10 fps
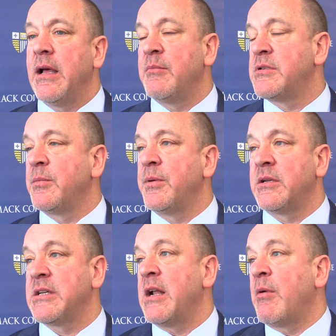I'm simply
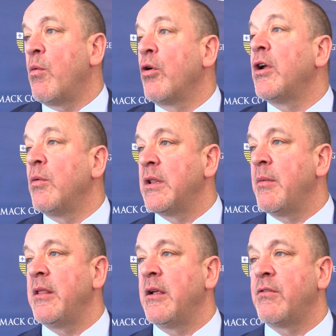excited about working with them.
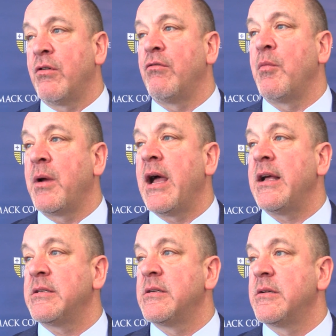I think it's a good group of
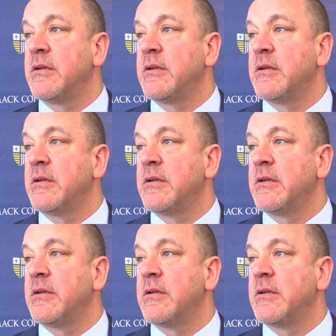guys.